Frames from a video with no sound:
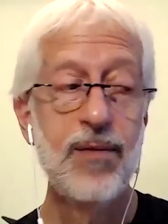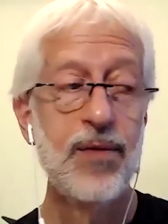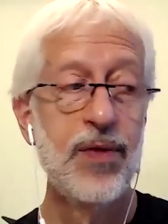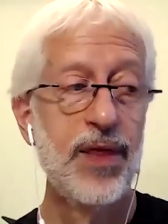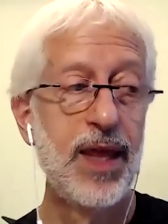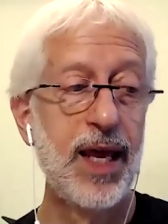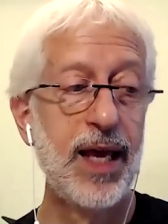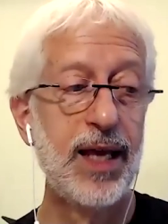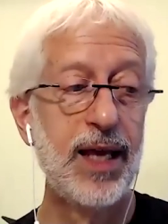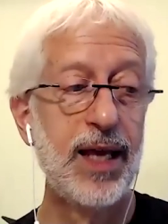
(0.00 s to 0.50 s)

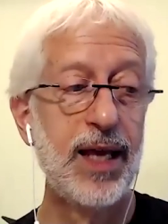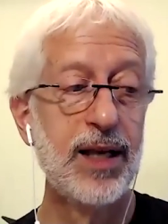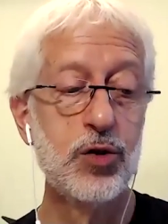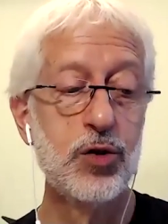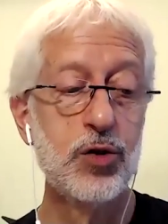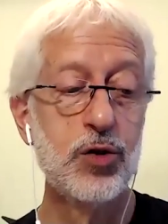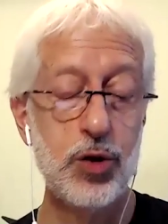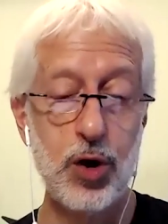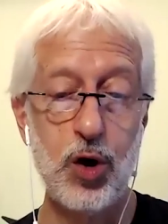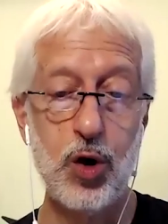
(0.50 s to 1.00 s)
then
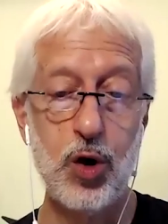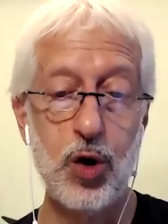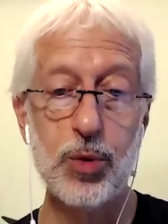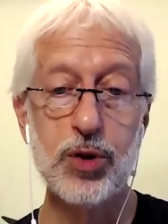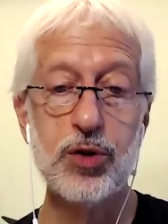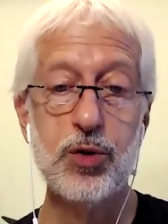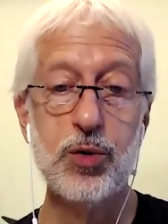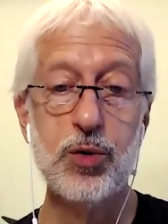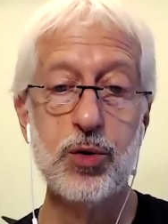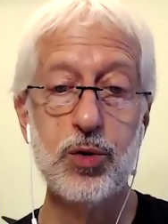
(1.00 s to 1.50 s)
do your
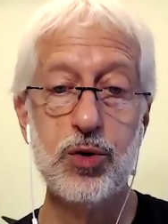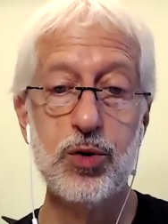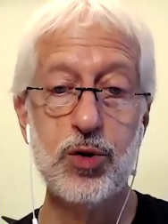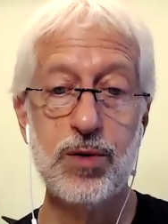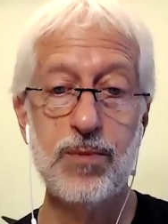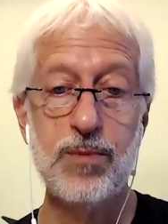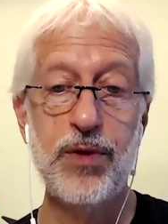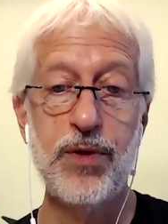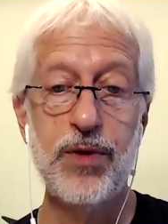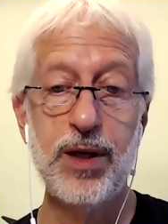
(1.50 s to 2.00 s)
homework, do
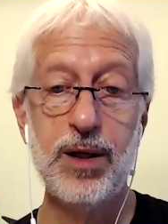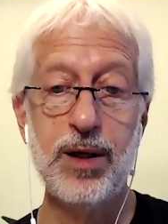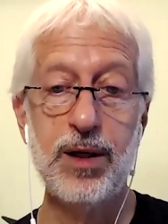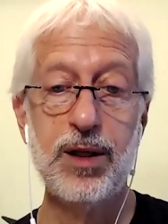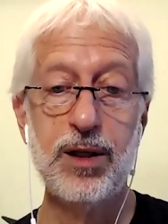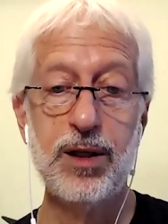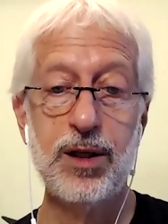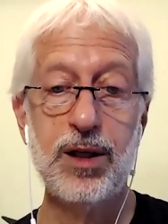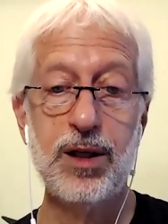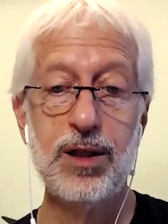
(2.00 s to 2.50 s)

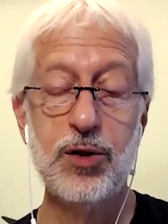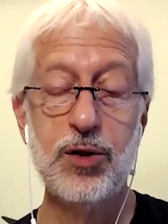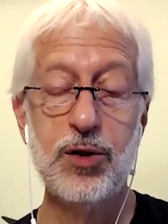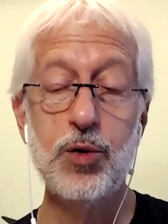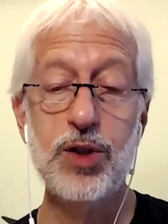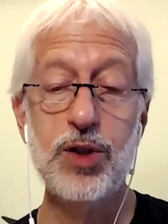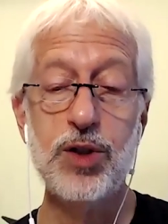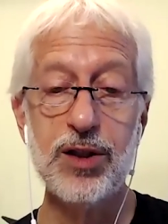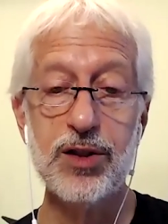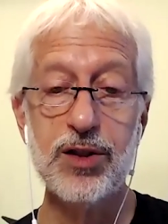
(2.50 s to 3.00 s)
due
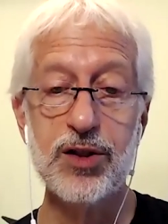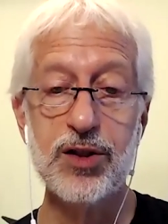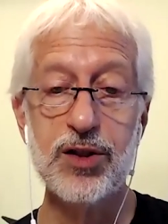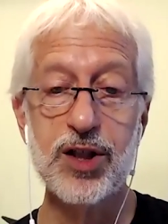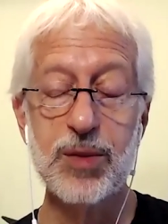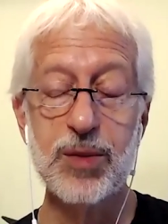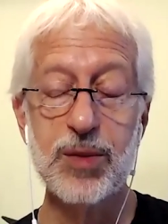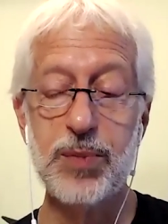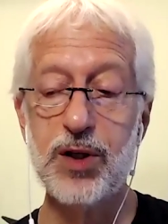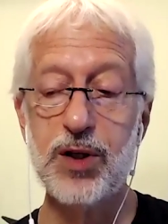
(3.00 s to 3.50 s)

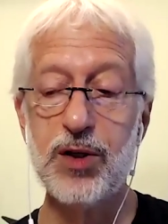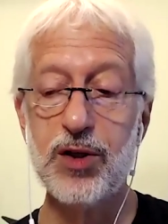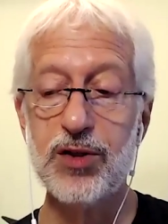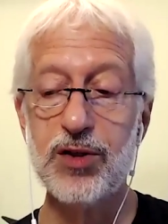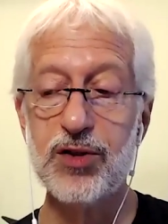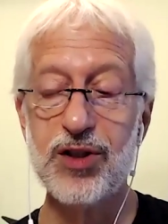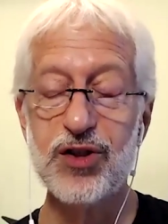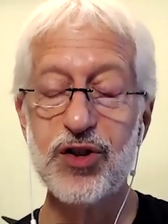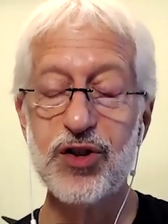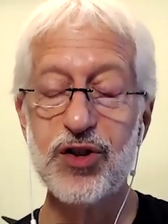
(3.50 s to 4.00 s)
diligence
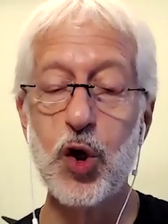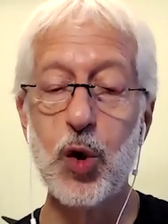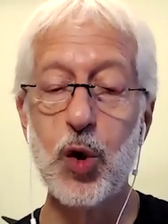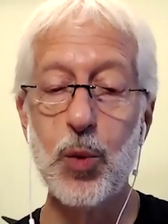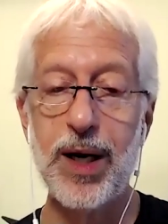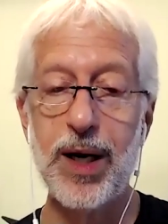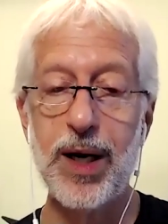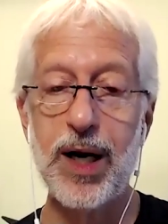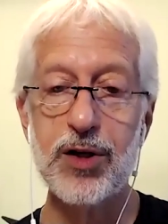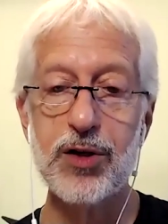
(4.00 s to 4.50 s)
because there's no
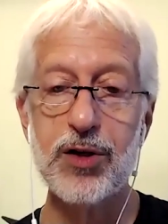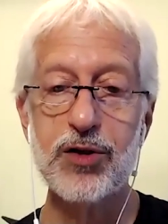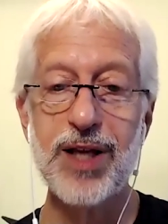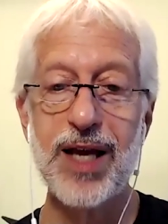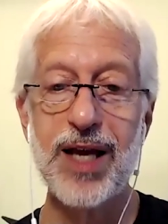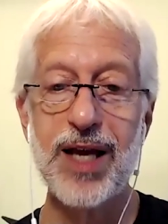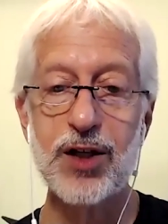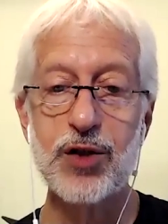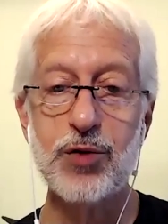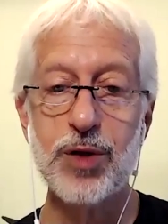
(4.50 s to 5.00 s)
barrier
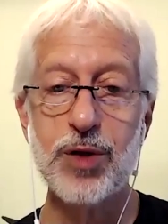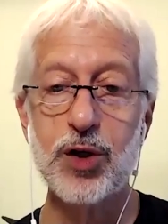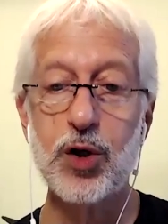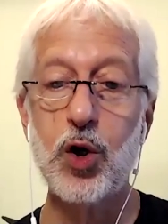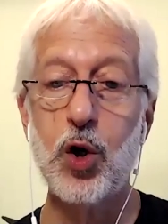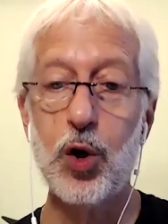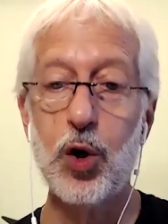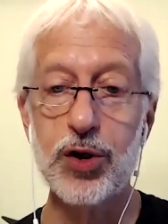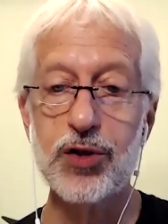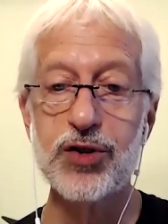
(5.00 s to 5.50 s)
to entry to
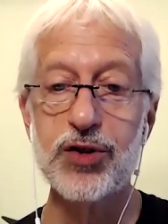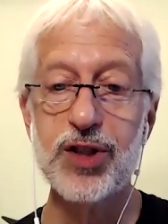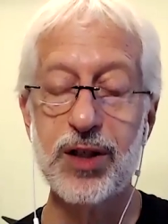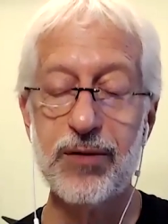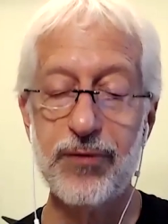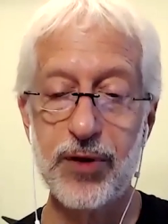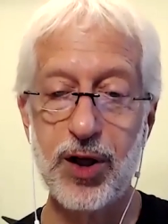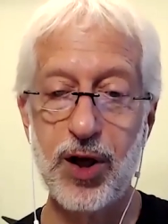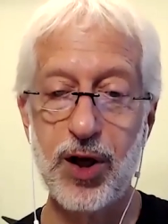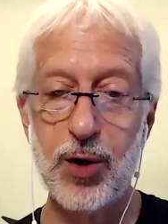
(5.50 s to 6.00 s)
call
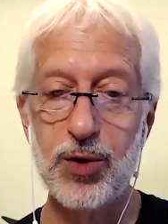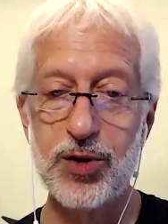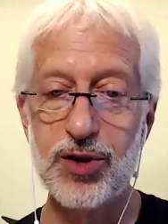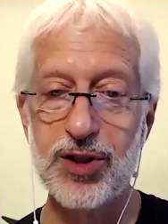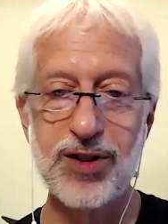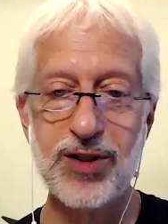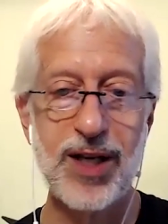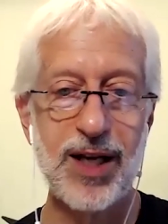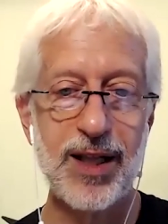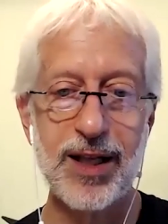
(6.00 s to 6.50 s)
yourself a coach.
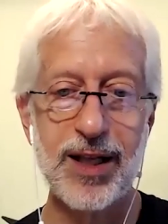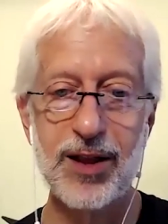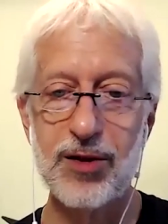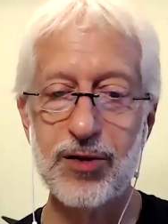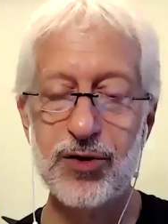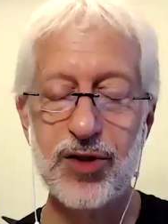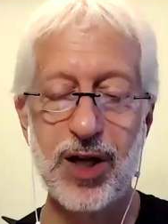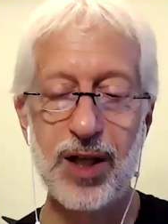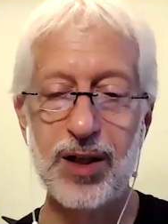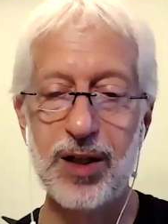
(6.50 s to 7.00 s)
It's not like
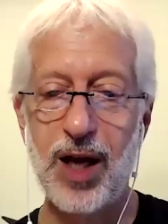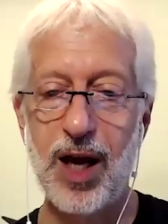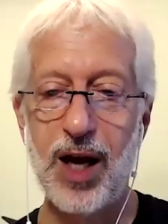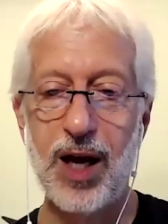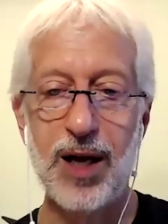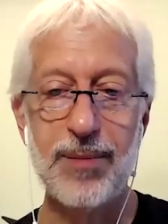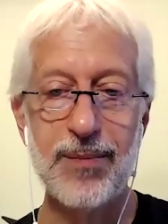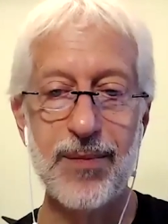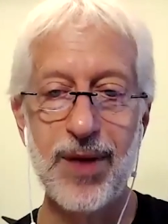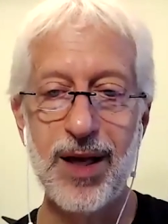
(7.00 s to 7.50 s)
there's a
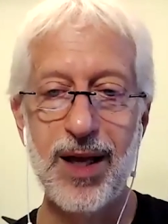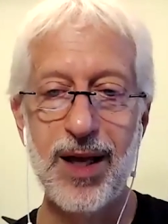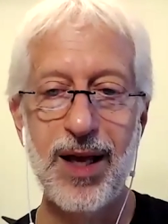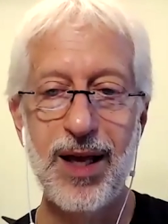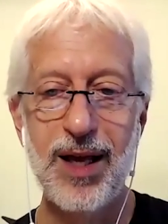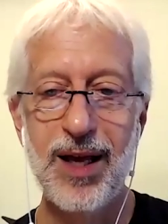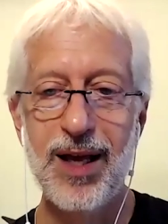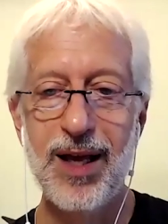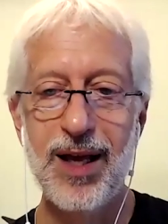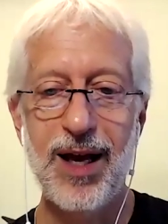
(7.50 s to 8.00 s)
um,
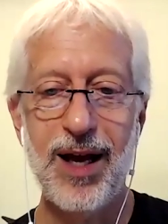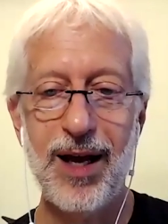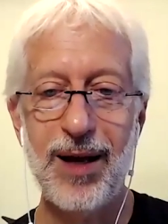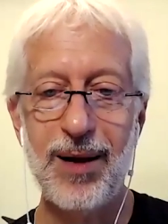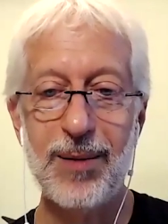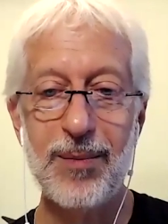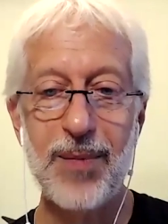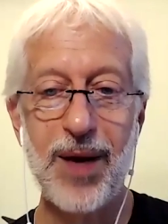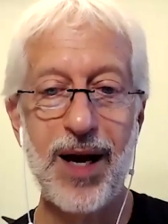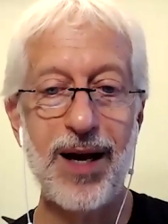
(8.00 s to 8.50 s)

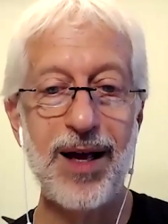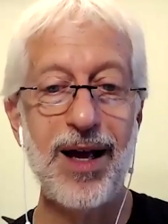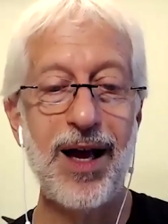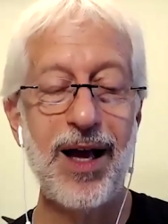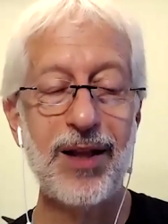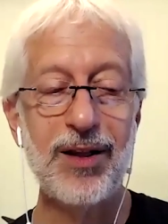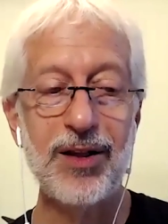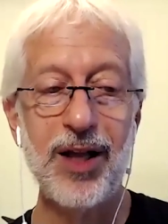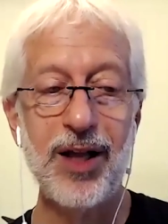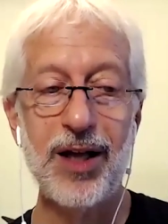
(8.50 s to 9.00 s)
um,
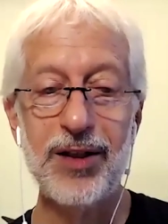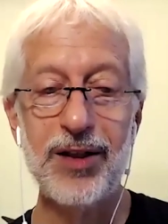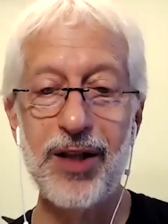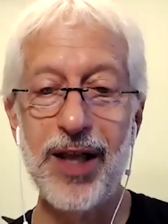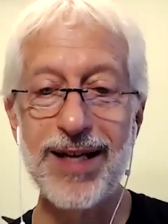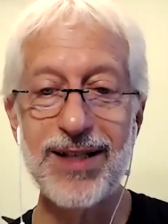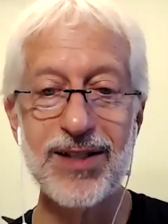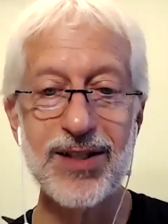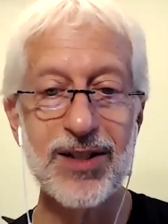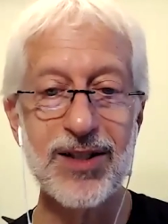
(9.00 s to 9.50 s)
a, a,
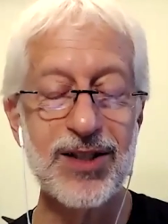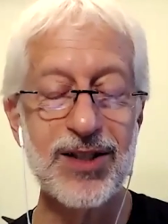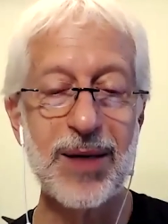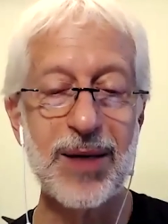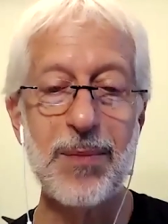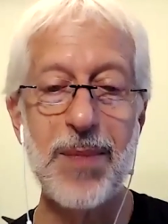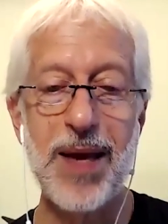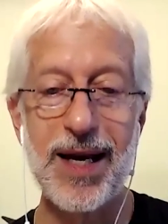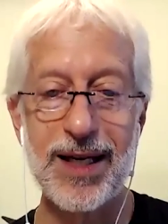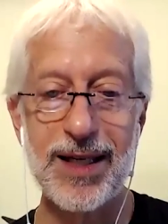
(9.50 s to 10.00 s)
licensing
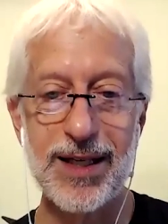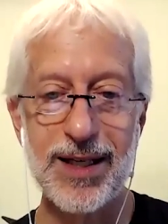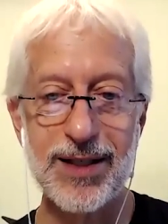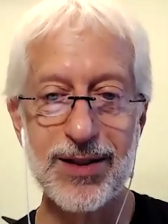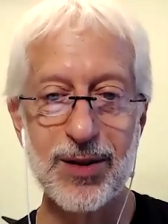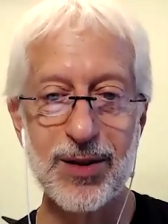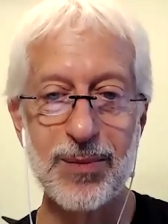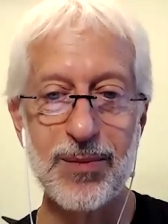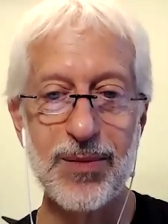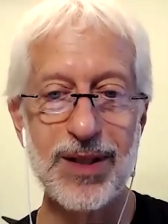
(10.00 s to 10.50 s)

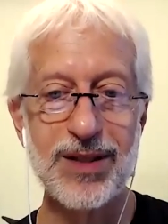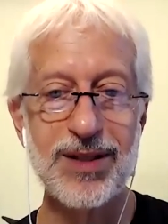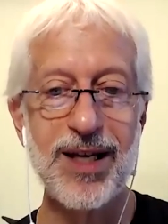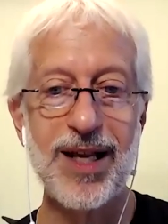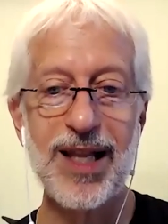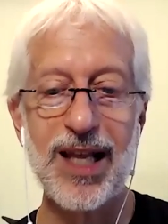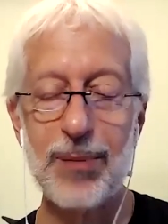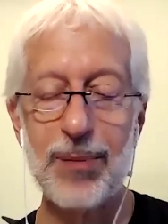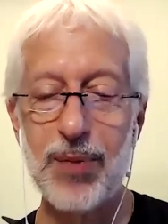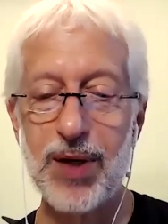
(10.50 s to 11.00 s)
mechanism. It's not
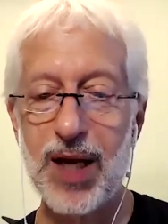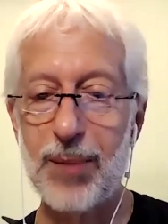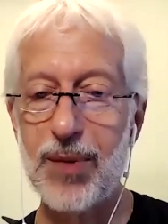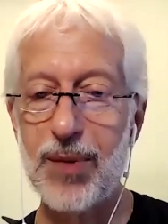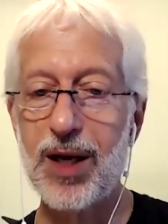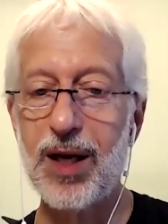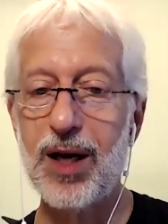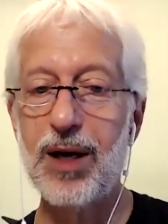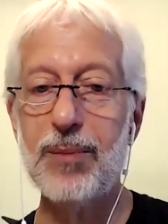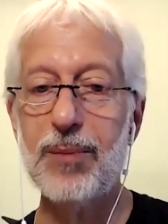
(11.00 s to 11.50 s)
like
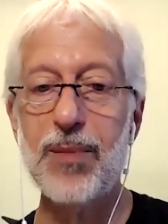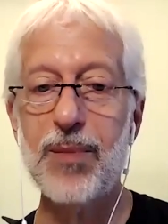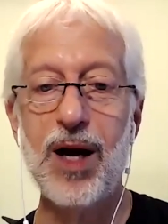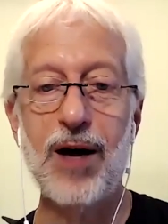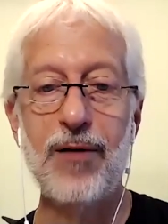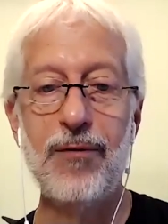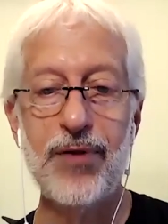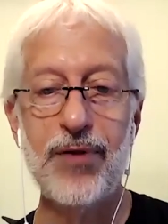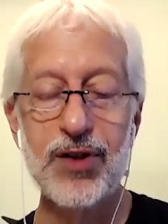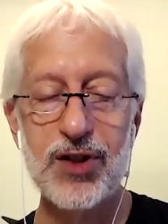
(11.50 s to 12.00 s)
becoming a, a
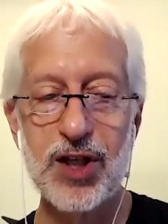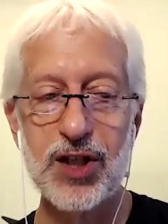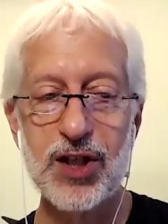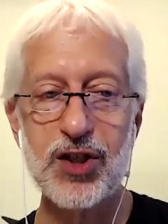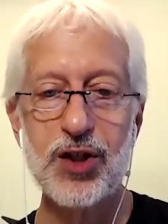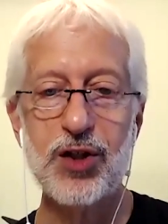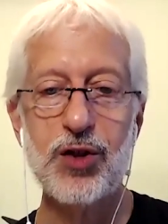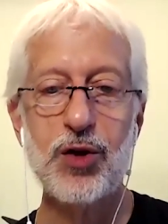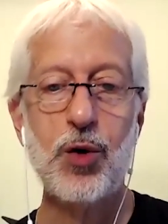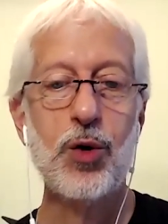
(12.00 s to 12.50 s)

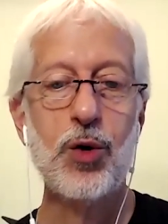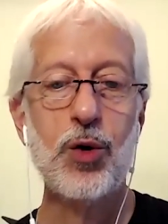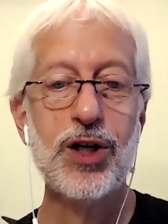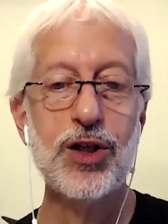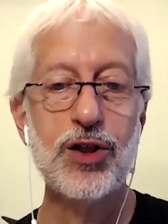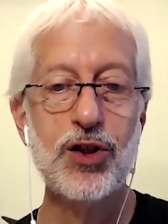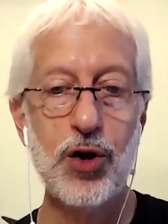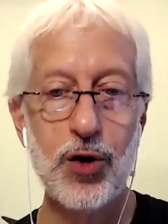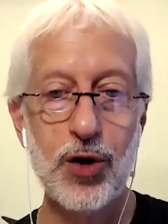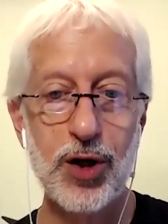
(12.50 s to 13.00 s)
physician or an
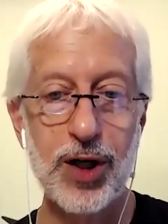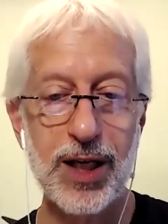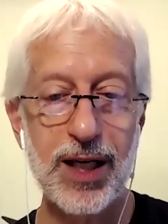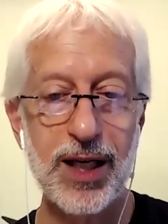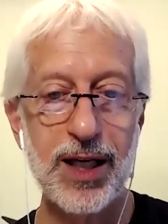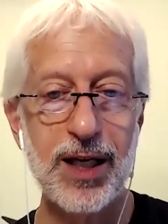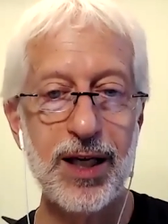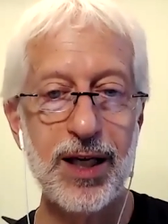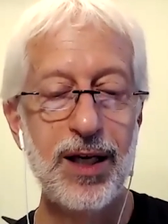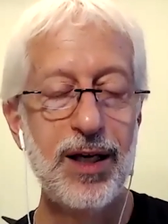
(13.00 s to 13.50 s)

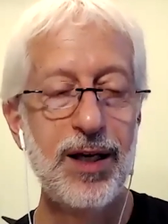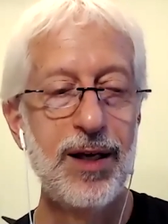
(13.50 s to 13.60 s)
attorney